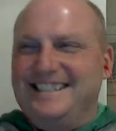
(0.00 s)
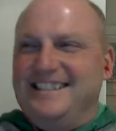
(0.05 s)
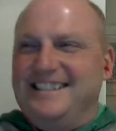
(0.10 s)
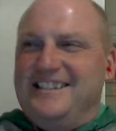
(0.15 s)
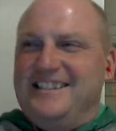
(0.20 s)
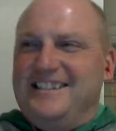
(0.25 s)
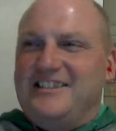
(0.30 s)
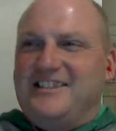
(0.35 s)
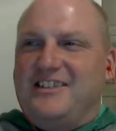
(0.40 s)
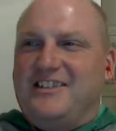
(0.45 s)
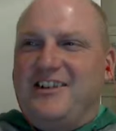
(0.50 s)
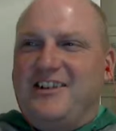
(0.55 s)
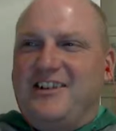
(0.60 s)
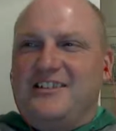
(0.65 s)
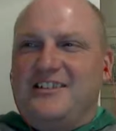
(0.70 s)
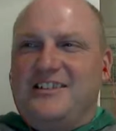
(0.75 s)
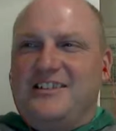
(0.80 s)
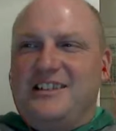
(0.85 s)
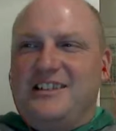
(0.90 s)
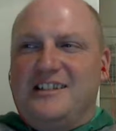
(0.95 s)
So
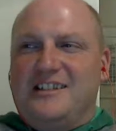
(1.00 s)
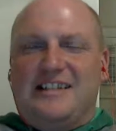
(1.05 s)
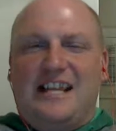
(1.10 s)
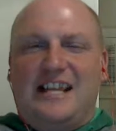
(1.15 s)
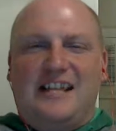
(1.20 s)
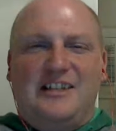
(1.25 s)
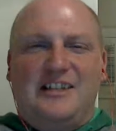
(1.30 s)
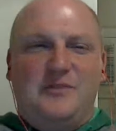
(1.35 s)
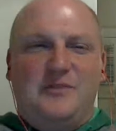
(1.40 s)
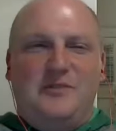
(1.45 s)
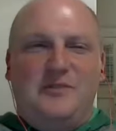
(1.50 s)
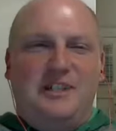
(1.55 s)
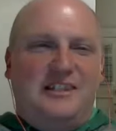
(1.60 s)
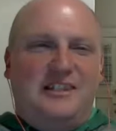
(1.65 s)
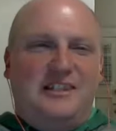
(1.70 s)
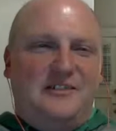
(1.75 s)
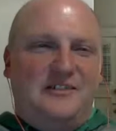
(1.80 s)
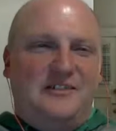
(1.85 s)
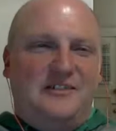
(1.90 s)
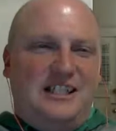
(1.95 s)
it's an exciting week
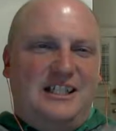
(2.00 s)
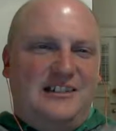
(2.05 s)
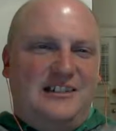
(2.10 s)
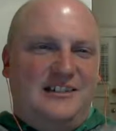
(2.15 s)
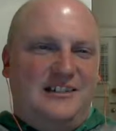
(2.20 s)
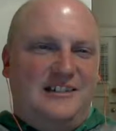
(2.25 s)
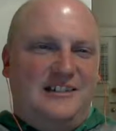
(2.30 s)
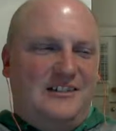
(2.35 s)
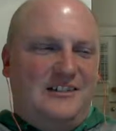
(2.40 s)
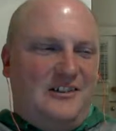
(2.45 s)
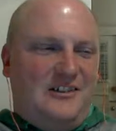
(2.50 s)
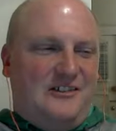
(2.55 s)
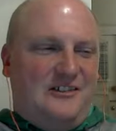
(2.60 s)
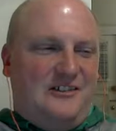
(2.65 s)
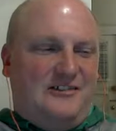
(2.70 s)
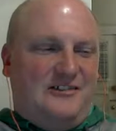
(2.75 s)
this week, isn't it, Joan?